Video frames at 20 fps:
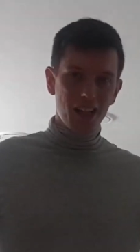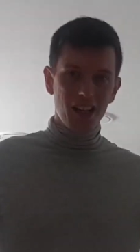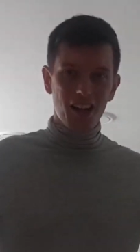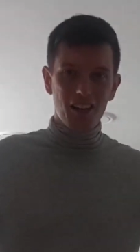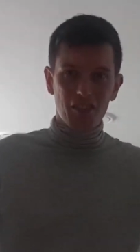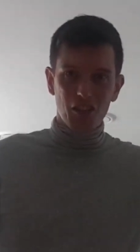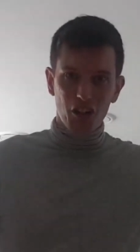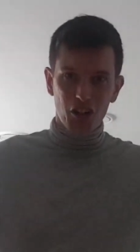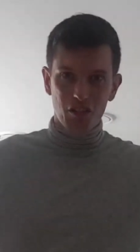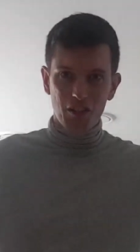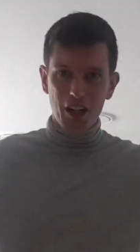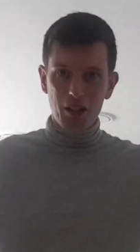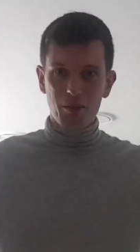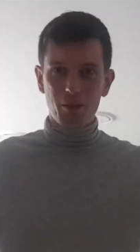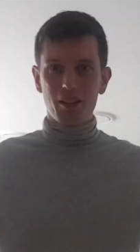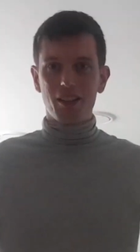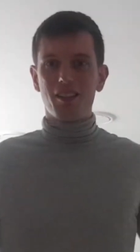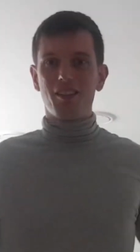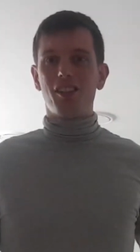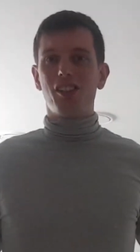I've got a great
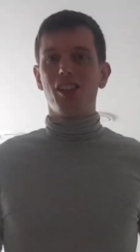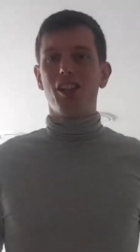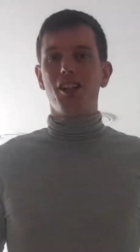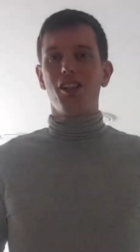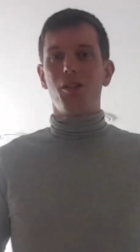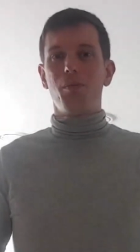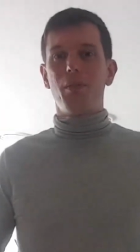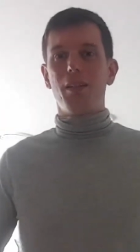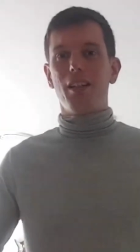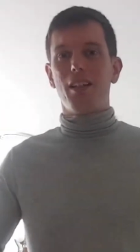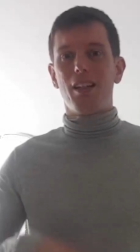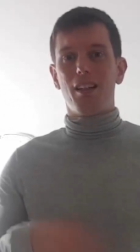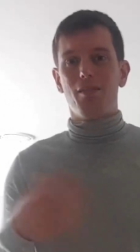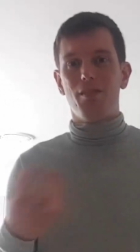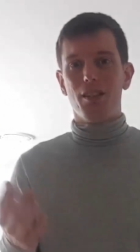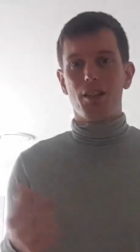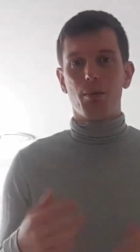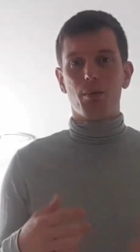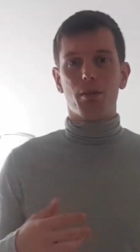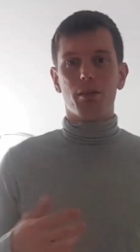one who charges me a
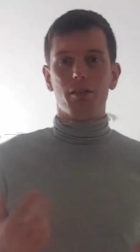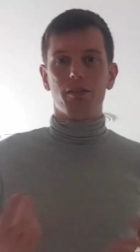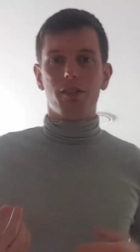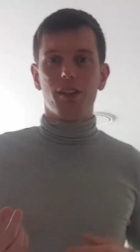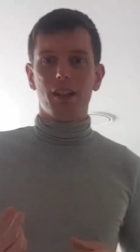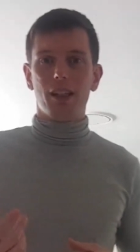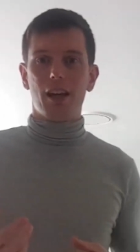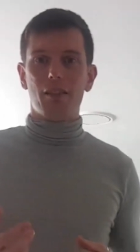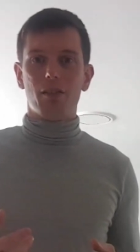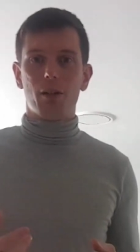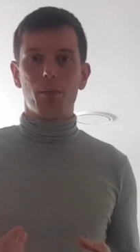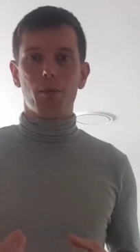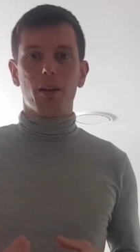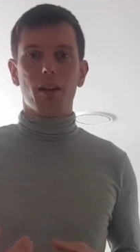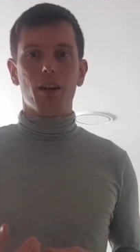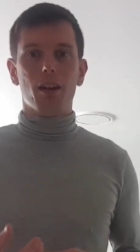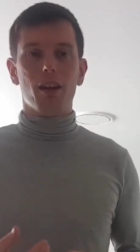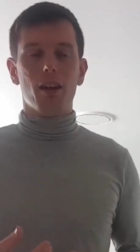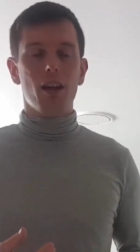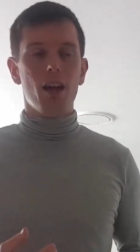reasonable fee every
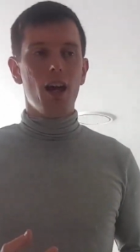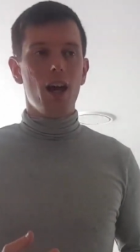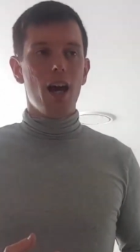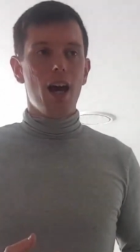month.